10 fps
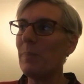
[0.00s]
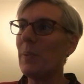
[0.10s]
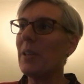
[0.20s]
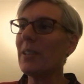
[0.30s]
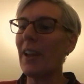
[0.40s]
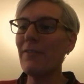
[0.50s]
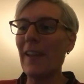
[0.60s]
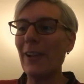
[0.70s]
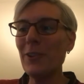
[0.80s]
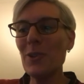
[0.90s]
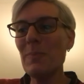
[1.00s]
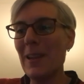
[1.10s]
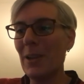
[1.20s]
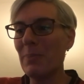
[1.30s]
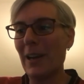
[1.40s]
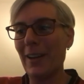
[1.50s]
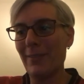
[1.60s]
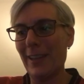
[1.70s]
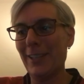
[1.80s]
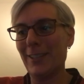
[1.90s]
because I value being a part
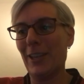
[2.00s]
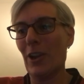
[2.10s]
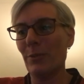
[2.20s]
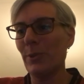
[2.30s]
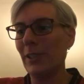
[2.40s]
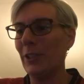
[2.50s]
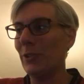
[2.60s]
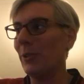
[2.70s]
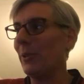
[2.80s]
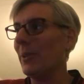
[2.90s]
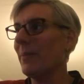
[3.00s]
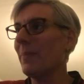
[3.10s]
of Ainslie, I really do.